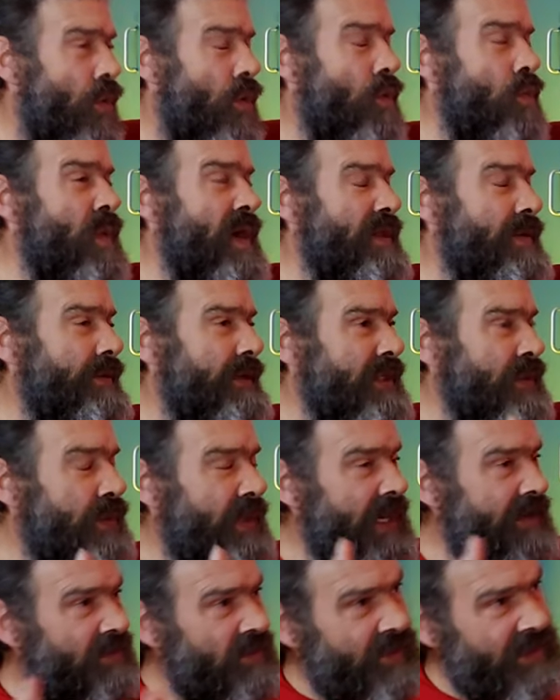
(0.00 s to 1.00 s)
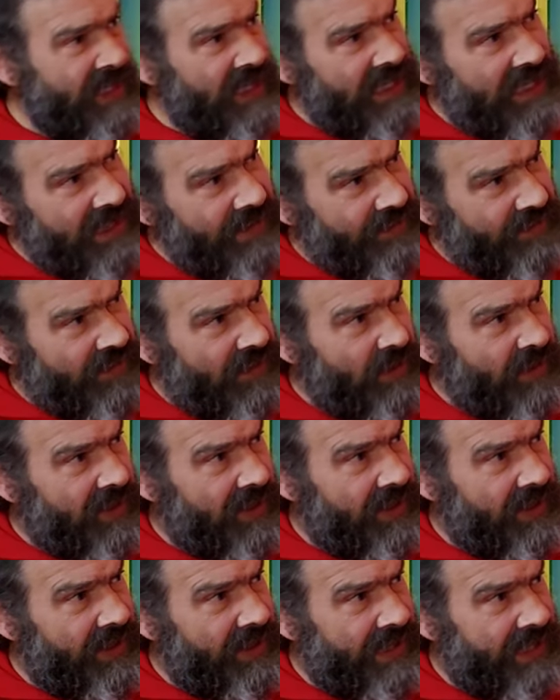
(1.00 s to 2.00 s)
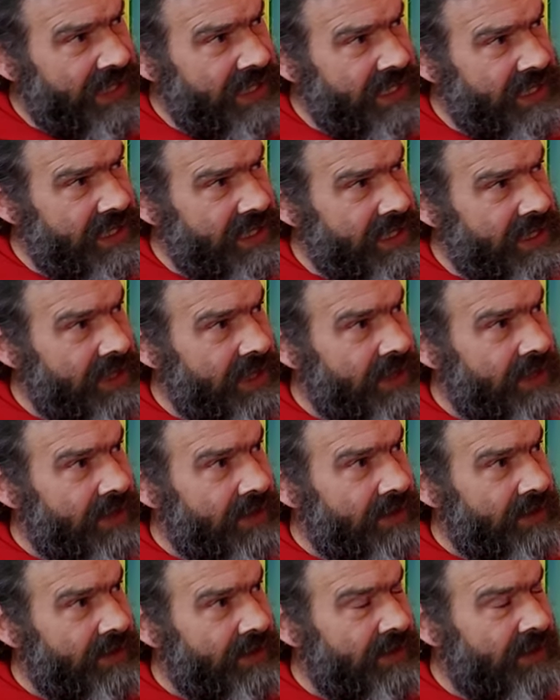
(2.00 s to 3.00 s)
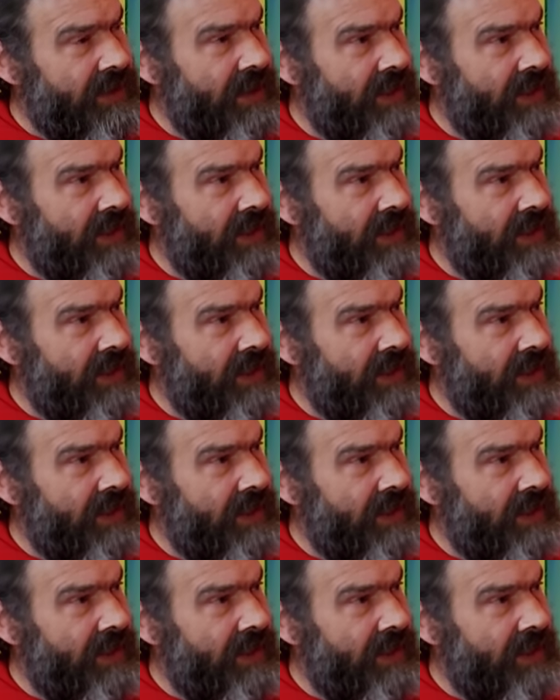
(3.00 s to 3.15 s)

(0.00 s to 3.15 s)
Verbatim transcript: Or whether it's when everybody leaves the party to